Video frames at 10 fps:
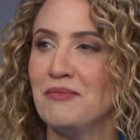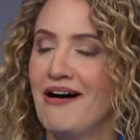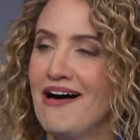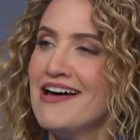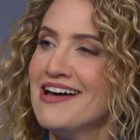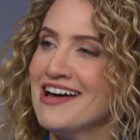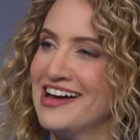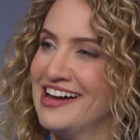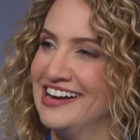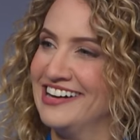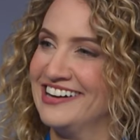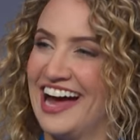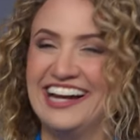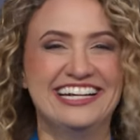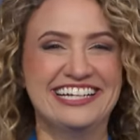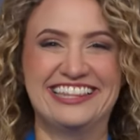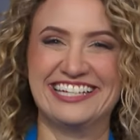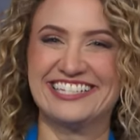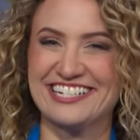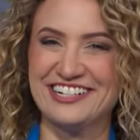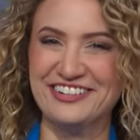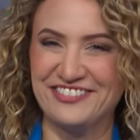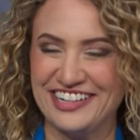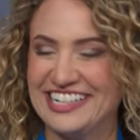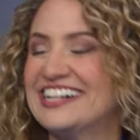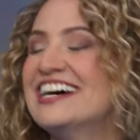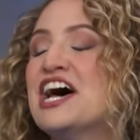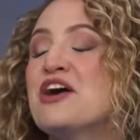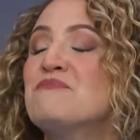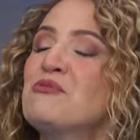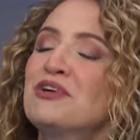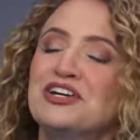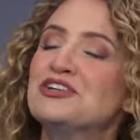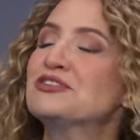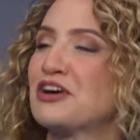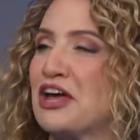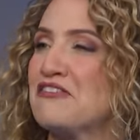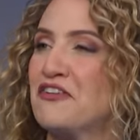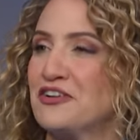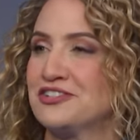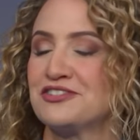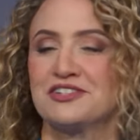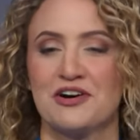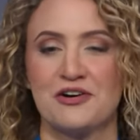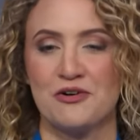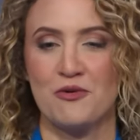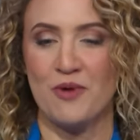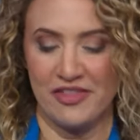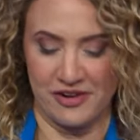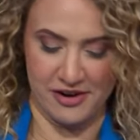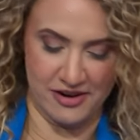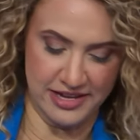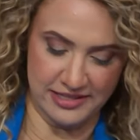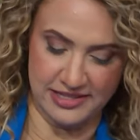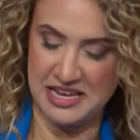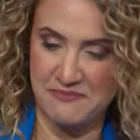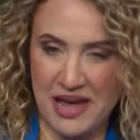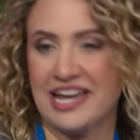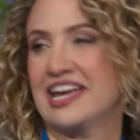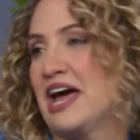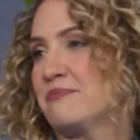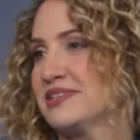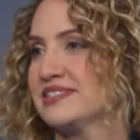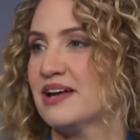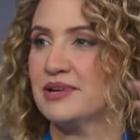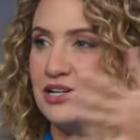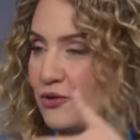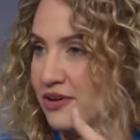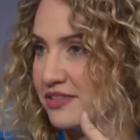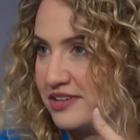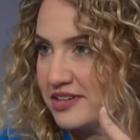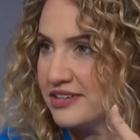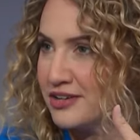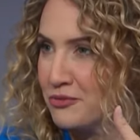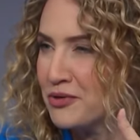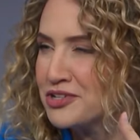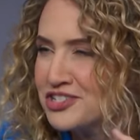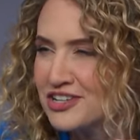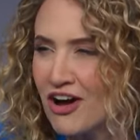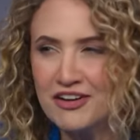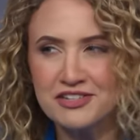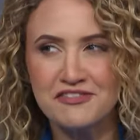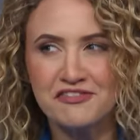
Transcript: on. I need the scoop here. But what are you looking forward to? So whether it's the Mega Campus Summit or the, what did you call it,